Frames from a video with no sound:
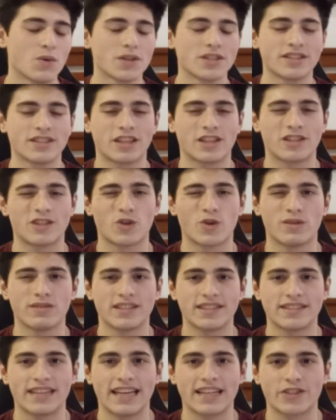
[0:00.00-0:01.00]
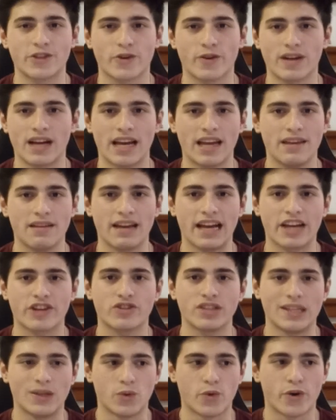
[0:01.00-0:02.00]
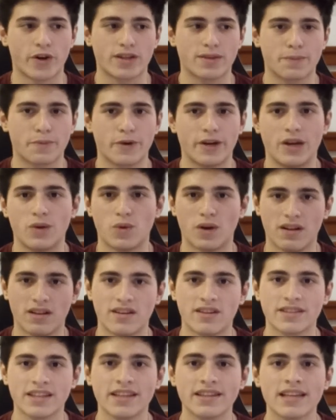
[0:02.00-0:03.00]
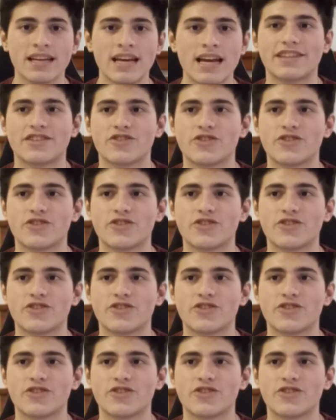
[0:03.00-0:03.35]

It wasn't a total disaster. I actually worked pretty well on it.